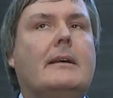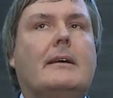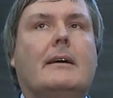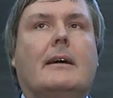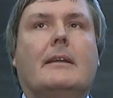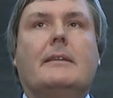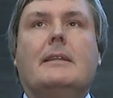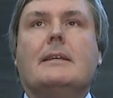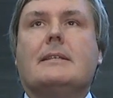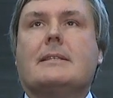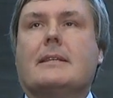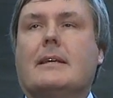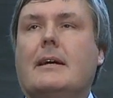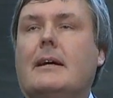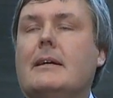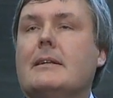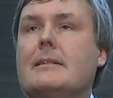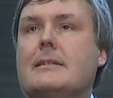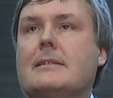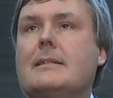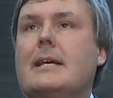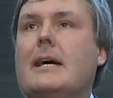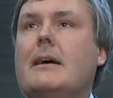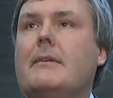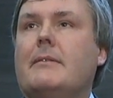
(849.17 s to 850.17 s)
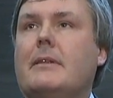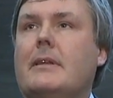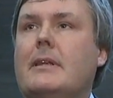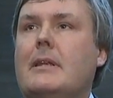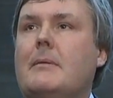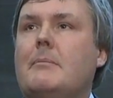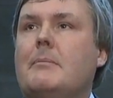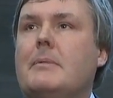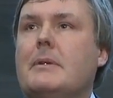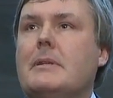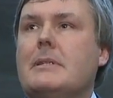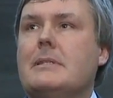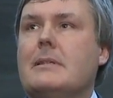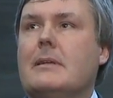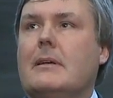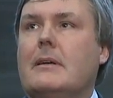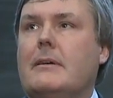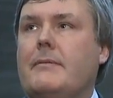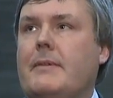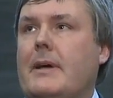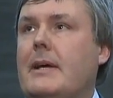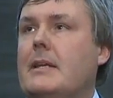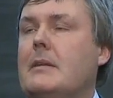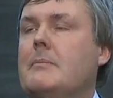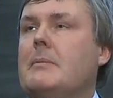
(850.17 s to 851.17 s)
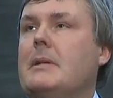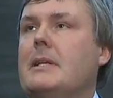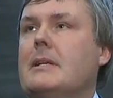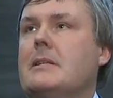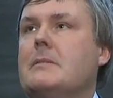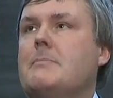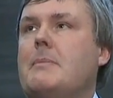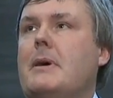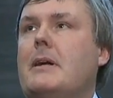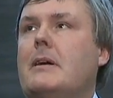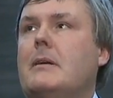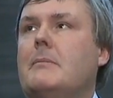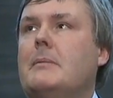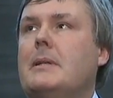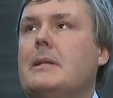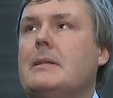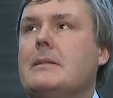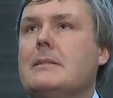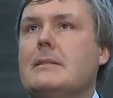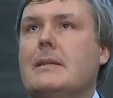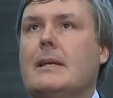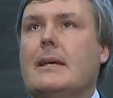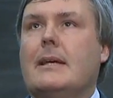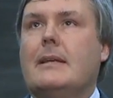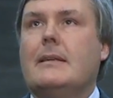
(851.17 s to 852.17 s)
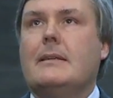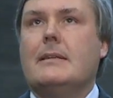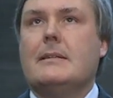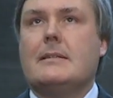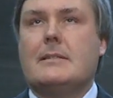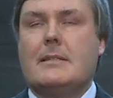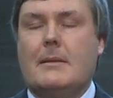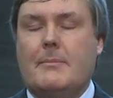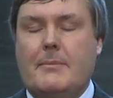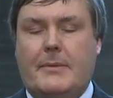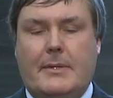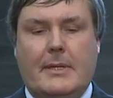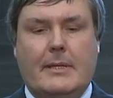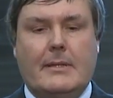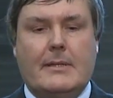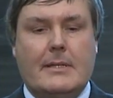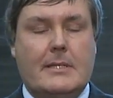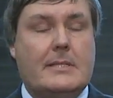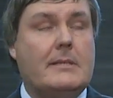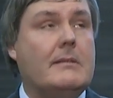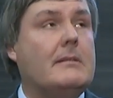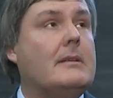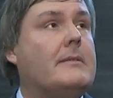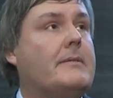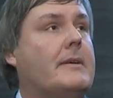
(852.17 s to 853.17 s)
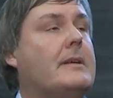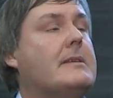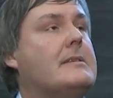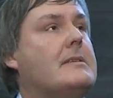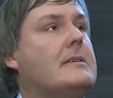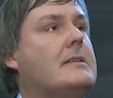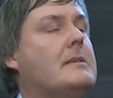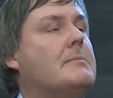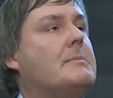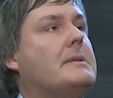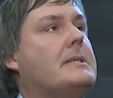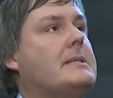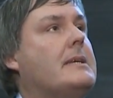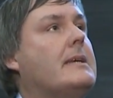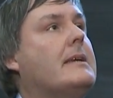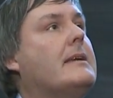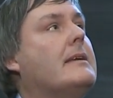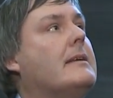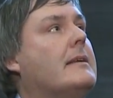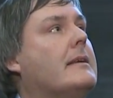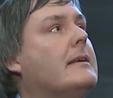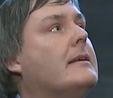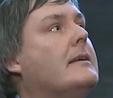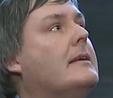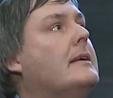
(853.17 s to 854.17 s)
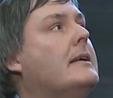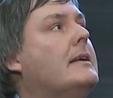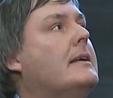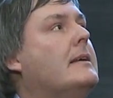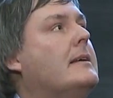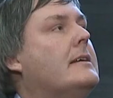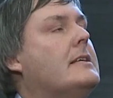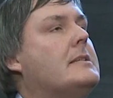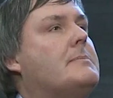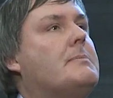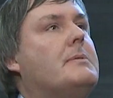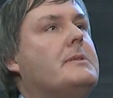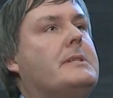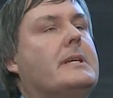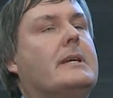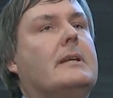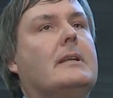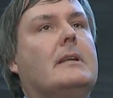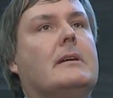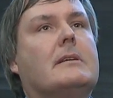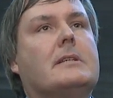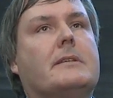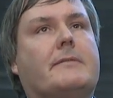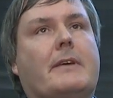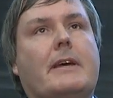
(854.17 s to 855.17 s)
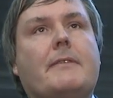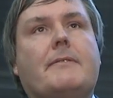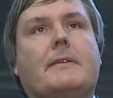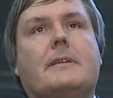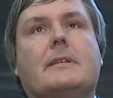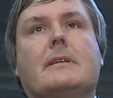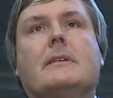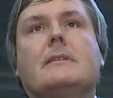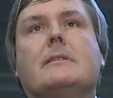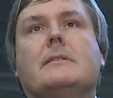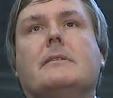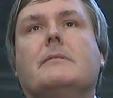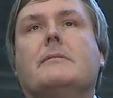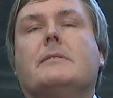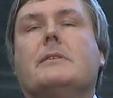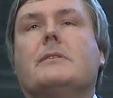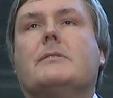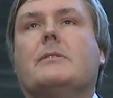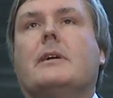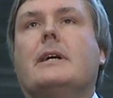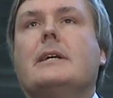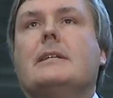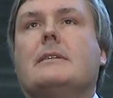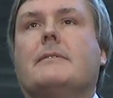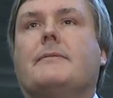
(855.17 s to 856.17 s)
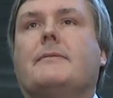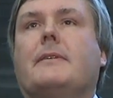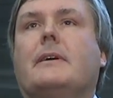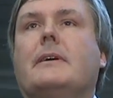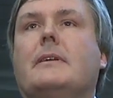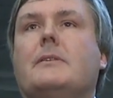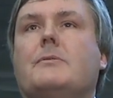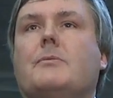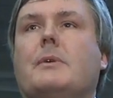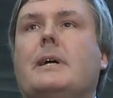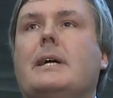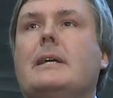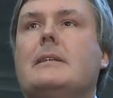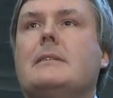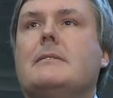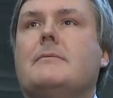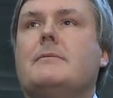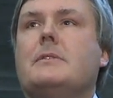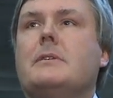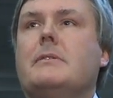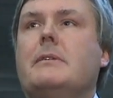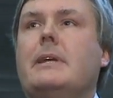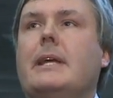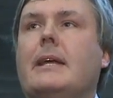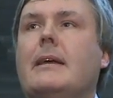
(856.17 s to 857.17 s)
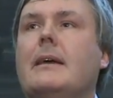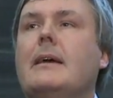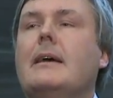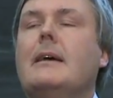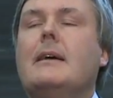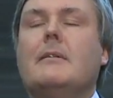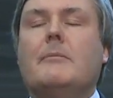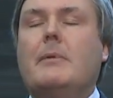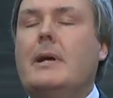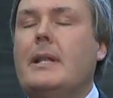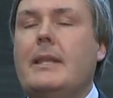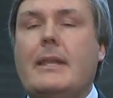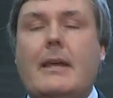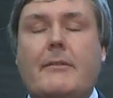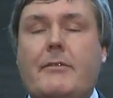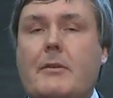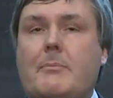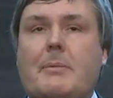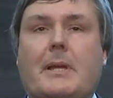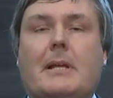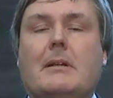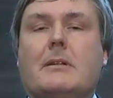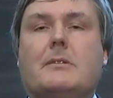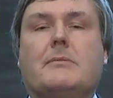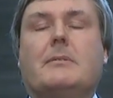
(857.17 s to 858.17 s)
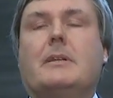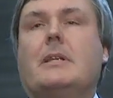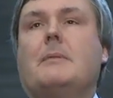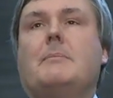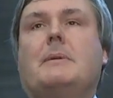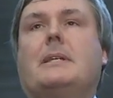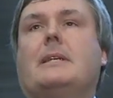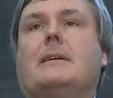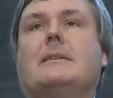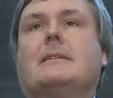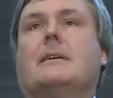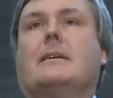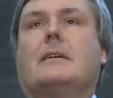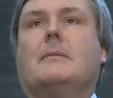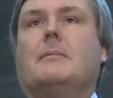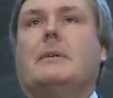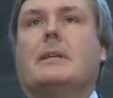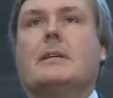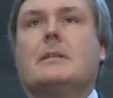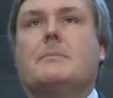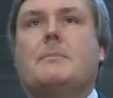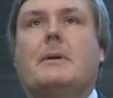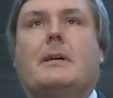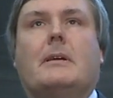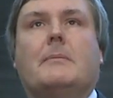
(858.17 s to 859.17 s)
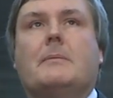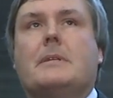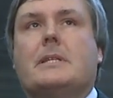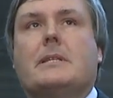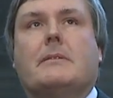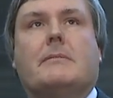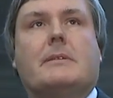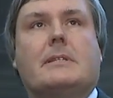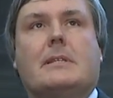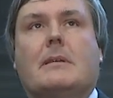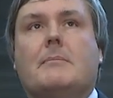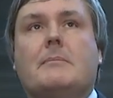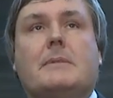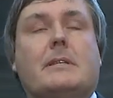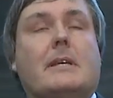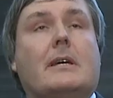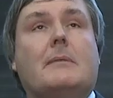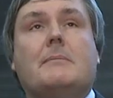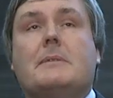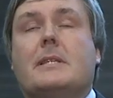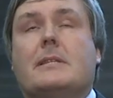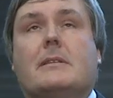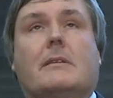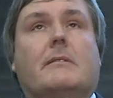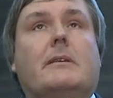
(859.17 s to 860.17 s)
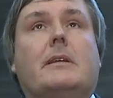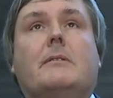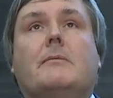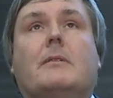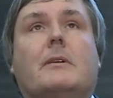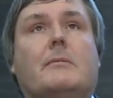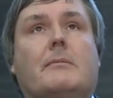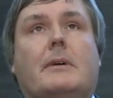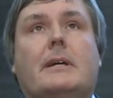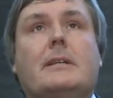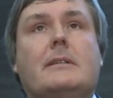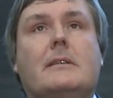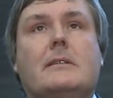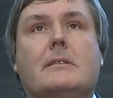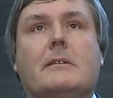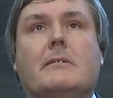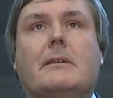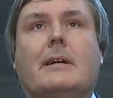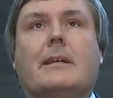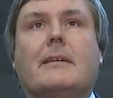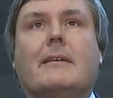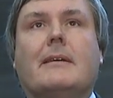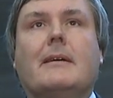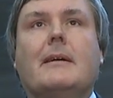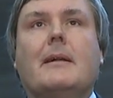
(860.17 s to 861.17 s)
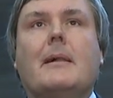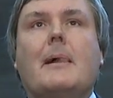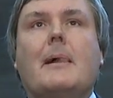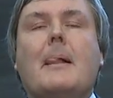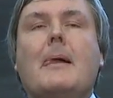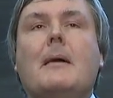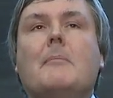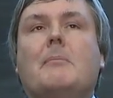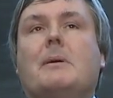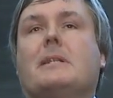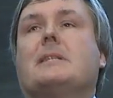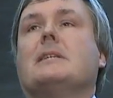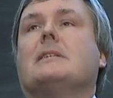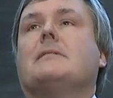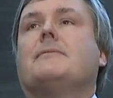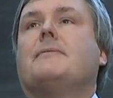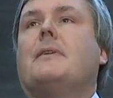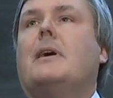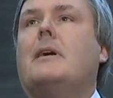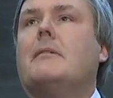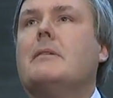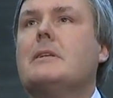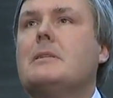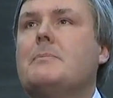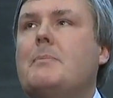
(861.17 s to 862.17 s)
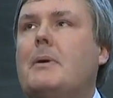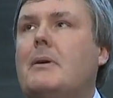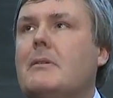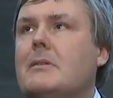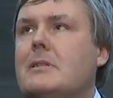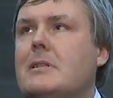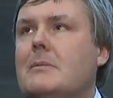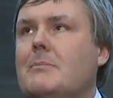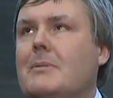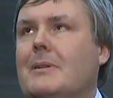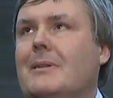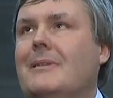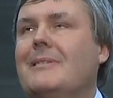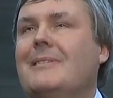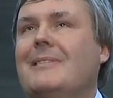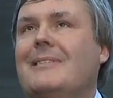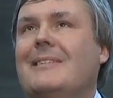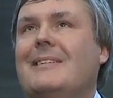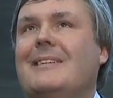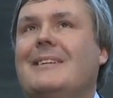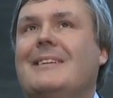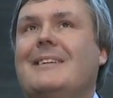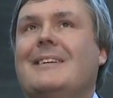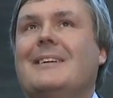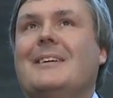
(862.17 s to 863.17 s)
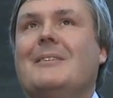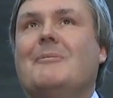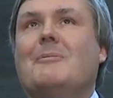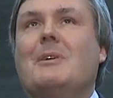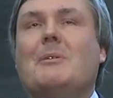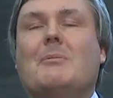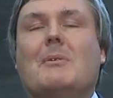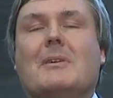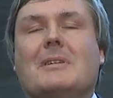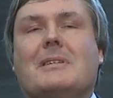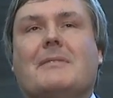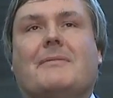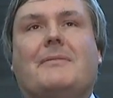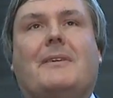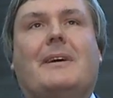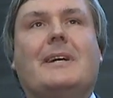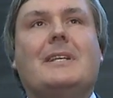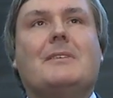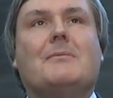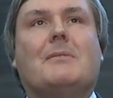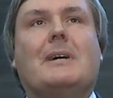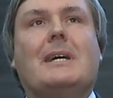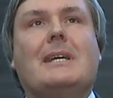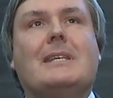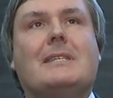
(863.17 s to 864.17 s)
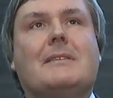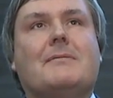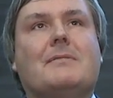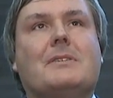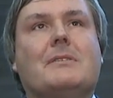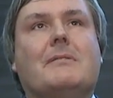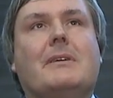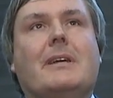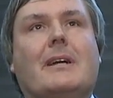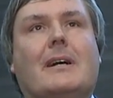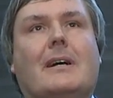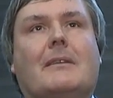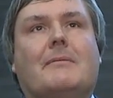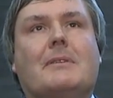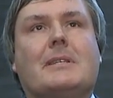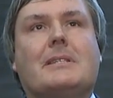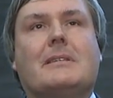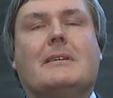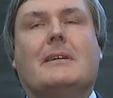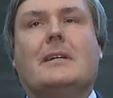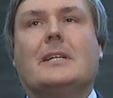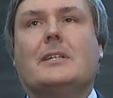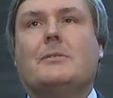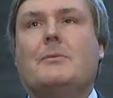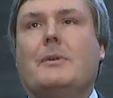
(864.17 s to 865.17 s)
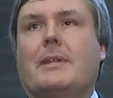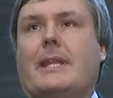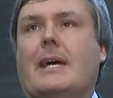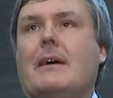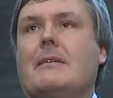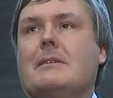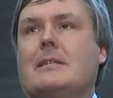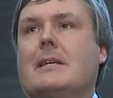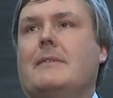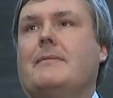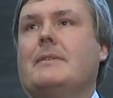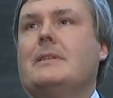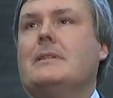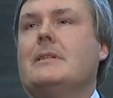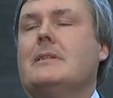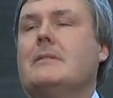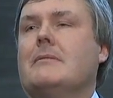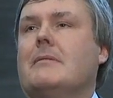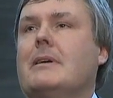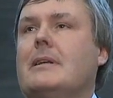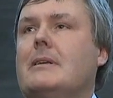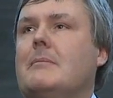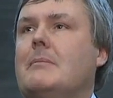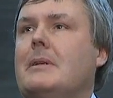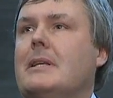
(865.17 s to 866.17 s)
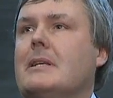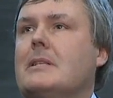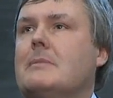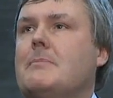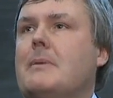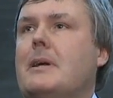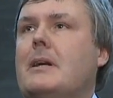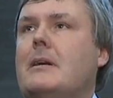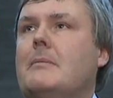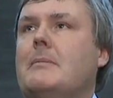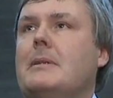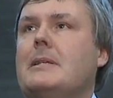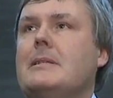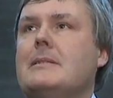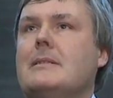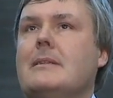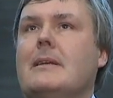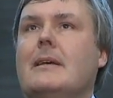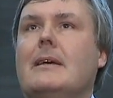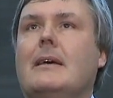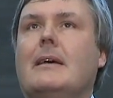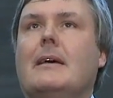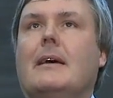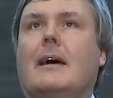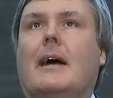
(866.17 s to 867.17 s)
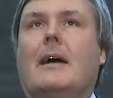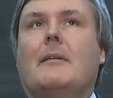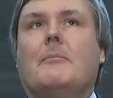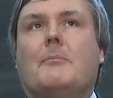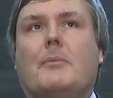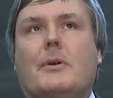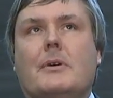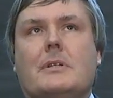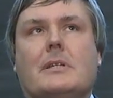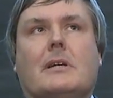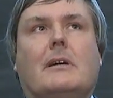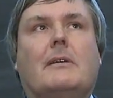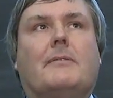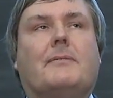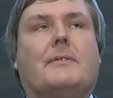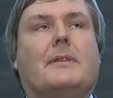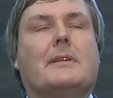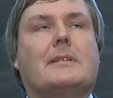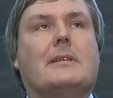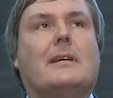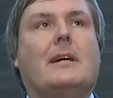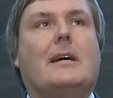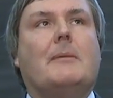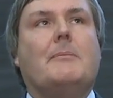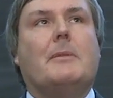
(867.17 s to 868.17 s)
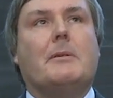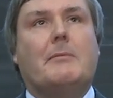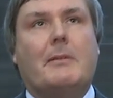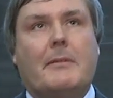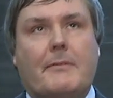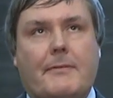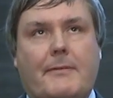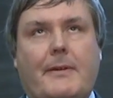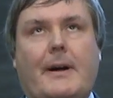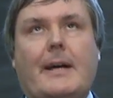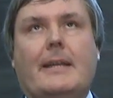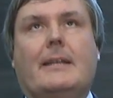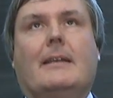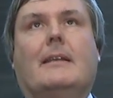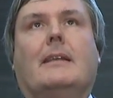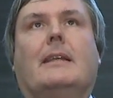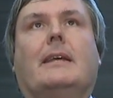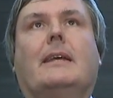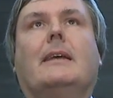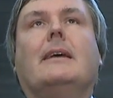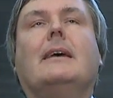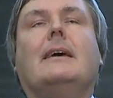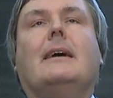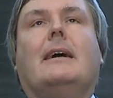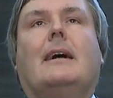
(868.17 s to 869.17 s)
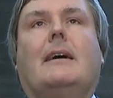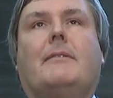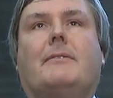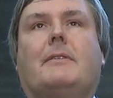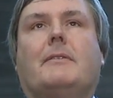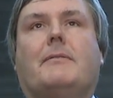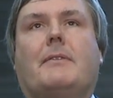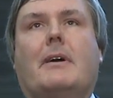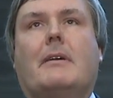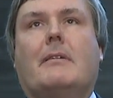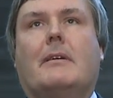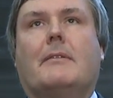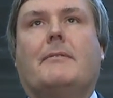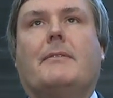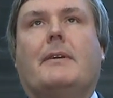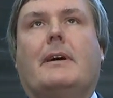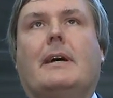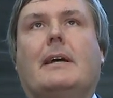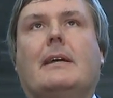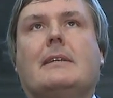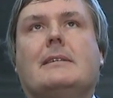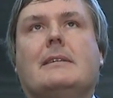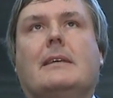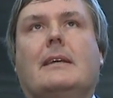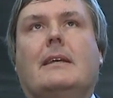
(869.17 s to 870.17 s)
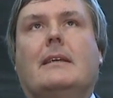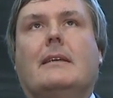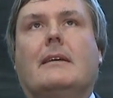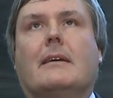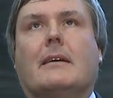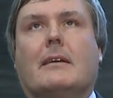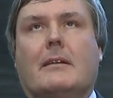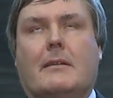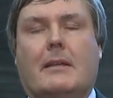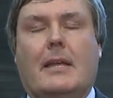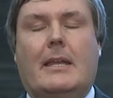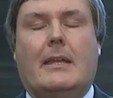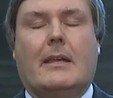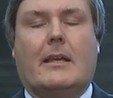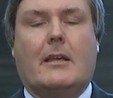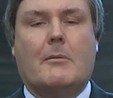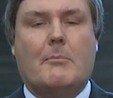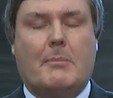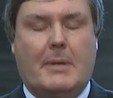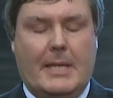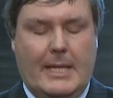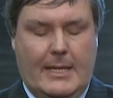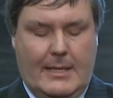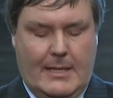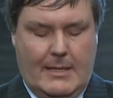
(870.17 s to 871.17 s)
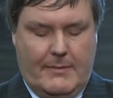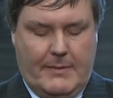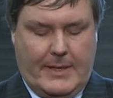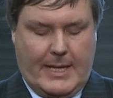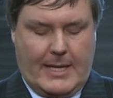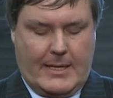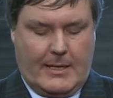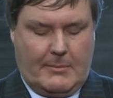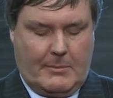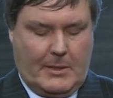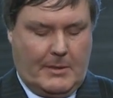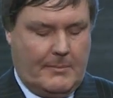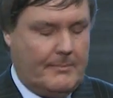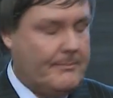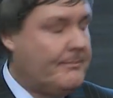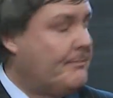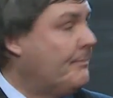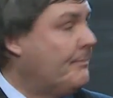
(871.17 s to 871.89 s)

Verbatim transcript: And this cuts down the numbers of animal experiments, and it's something this university in particular is putting a lot of effort into, to trying to find ways of doing... We'll never be able to eliminate animal experiments. There are sometimes there's only one way to do it. But as far as possible, we want to find ways of doing our research without having to do animal experiments and put off the time that we finally have to verify it in a, in a complete living animal.